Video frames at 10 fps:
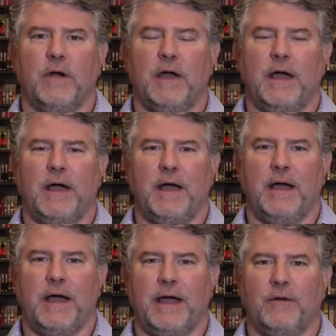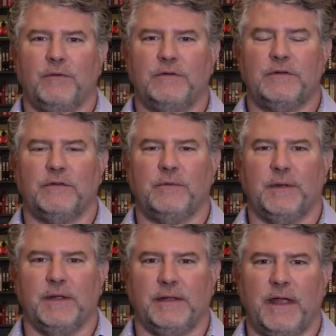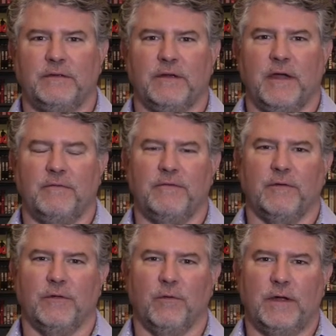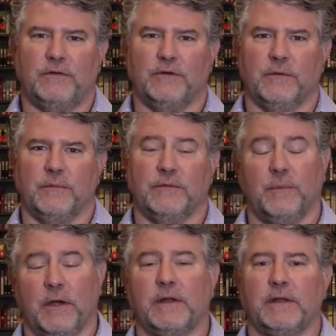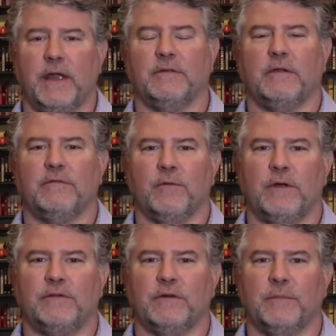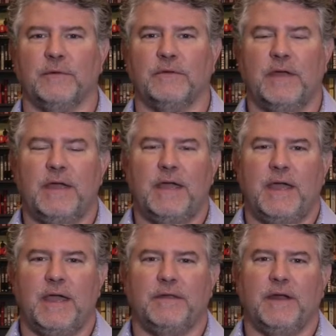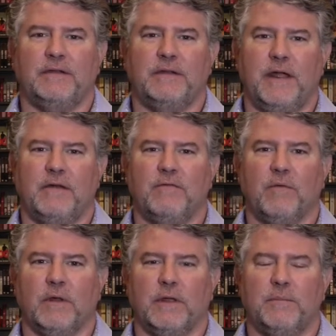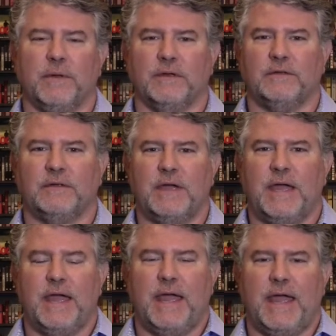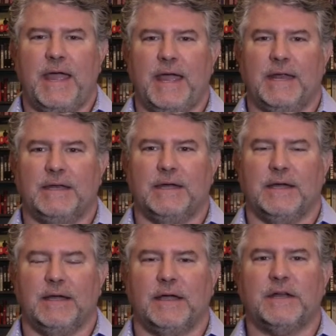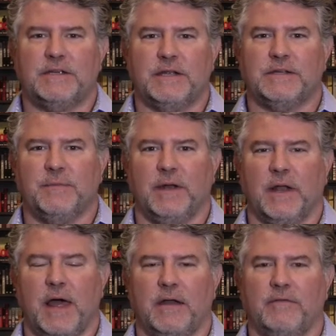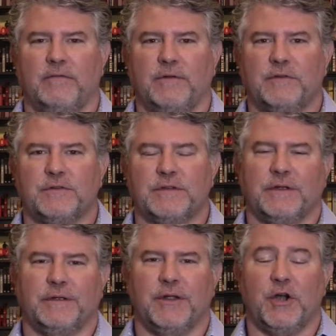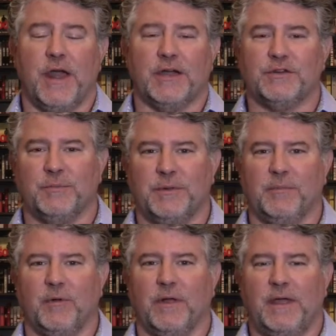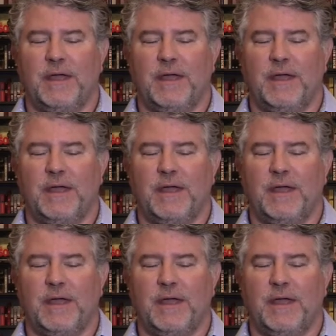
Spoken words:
I was chosen to be a liaison for the West Germans, an American liaison for the West Germans at the 1984 Olympics. And I got a chance to meet a lot of interesting international people.